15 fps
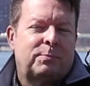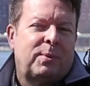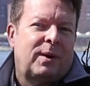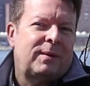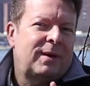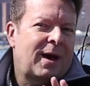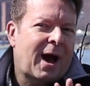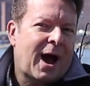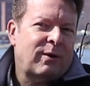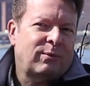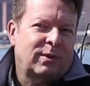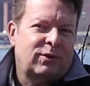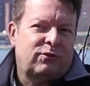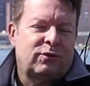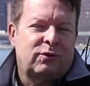But I
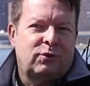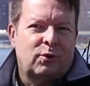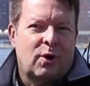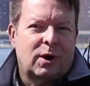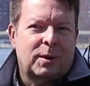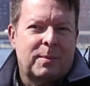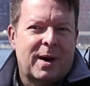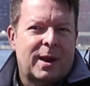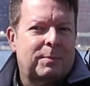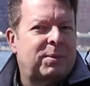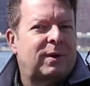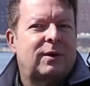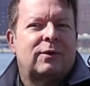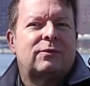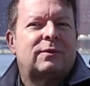really shouldn't talk about it
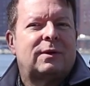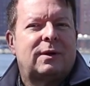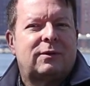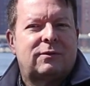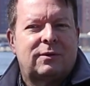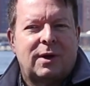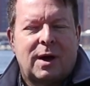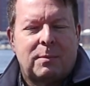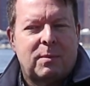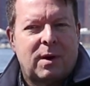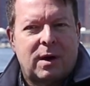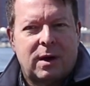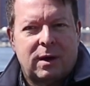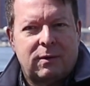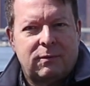because it's not
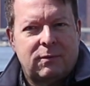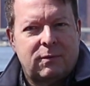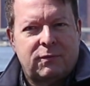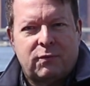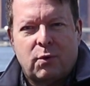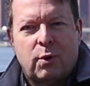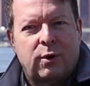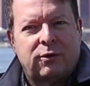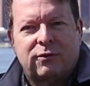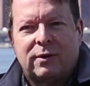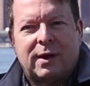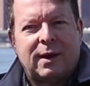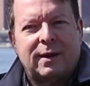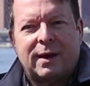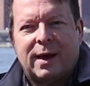my forte,
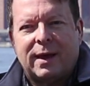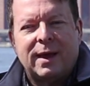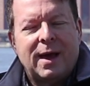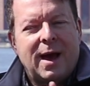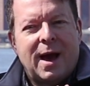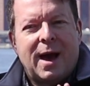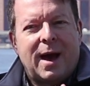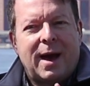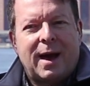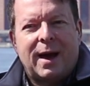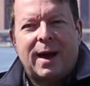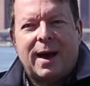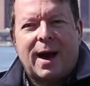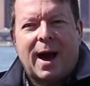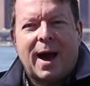and I
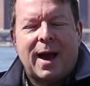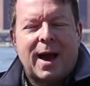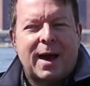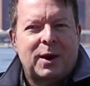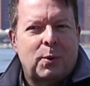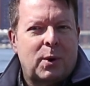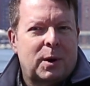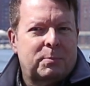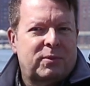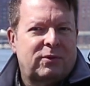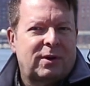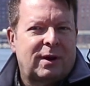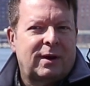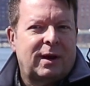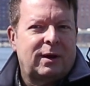don't want to
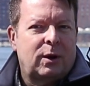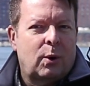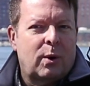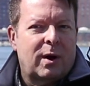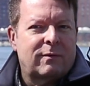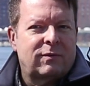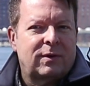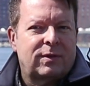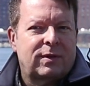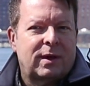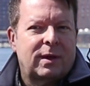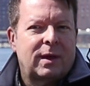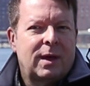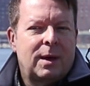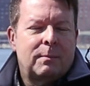pretend I know
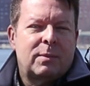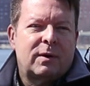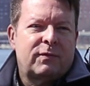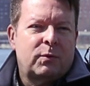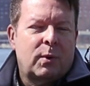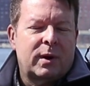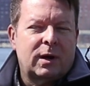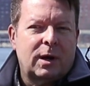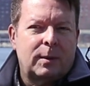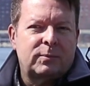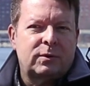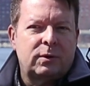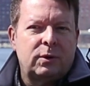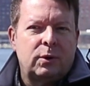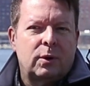everything. But if you want to come
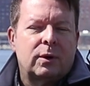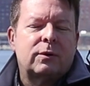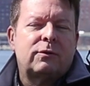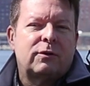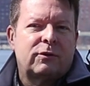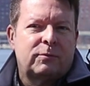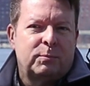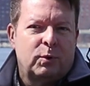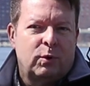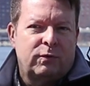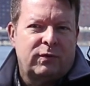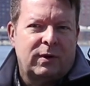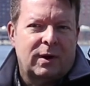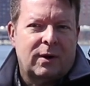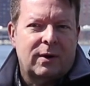to New York, just
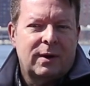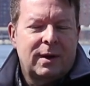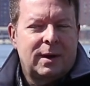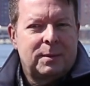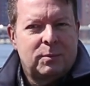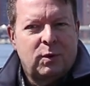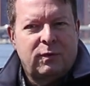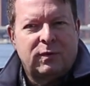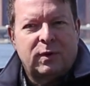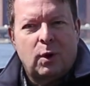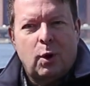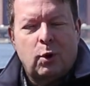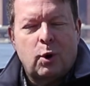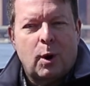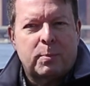move here. Moving the
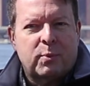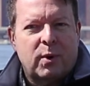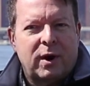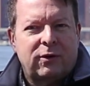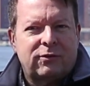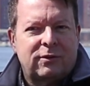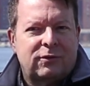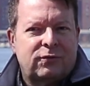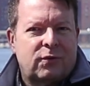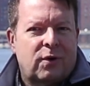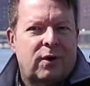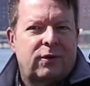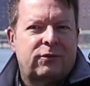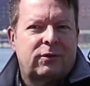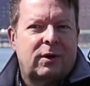whole corporation as
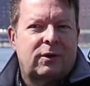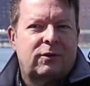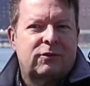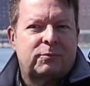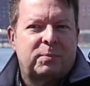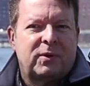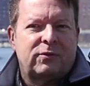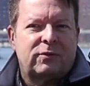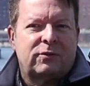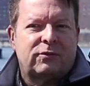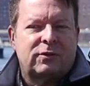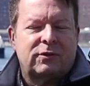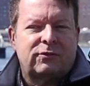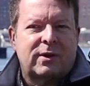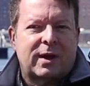far as just
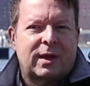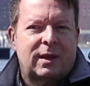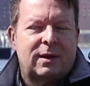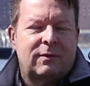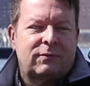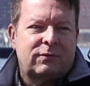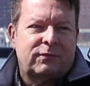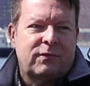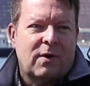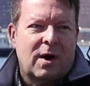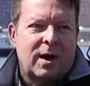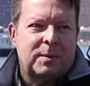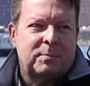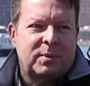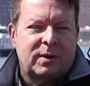business executives,
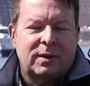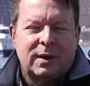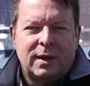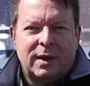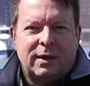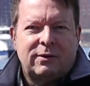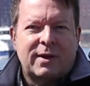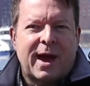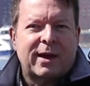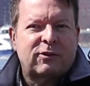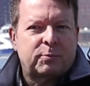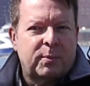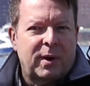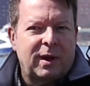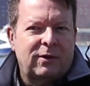fine. But
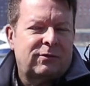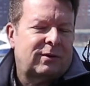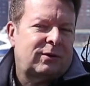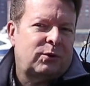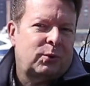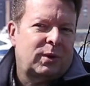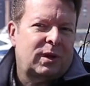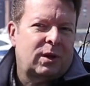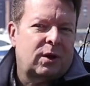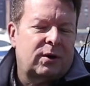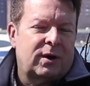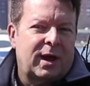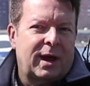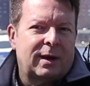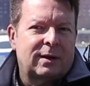tax breaks and doing it
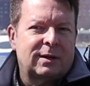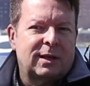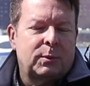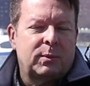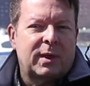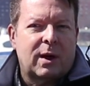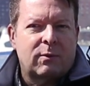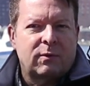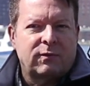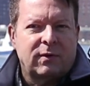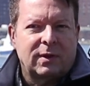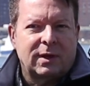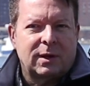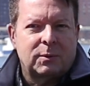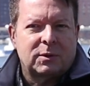underhandedly without
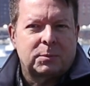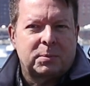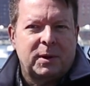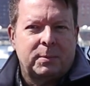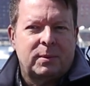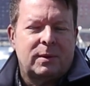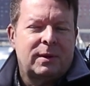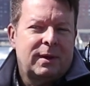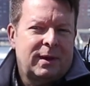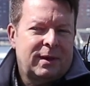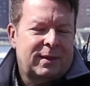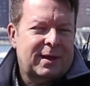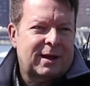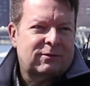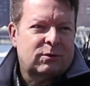revealing it with the people,
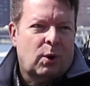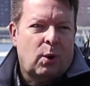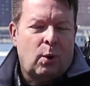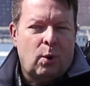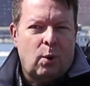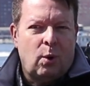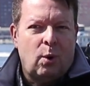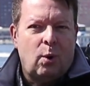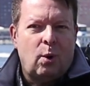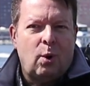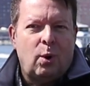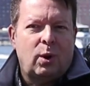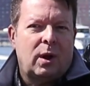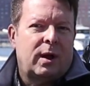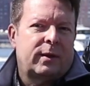that's a
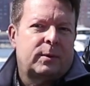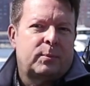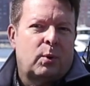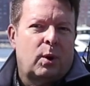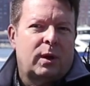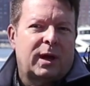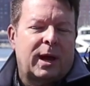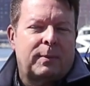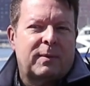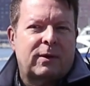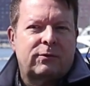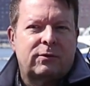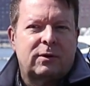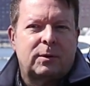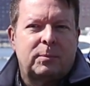whole other ball game
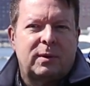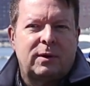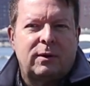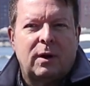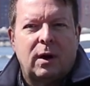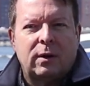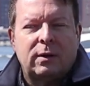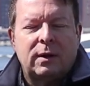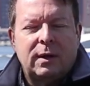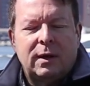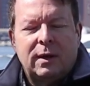that shouldn't have been done.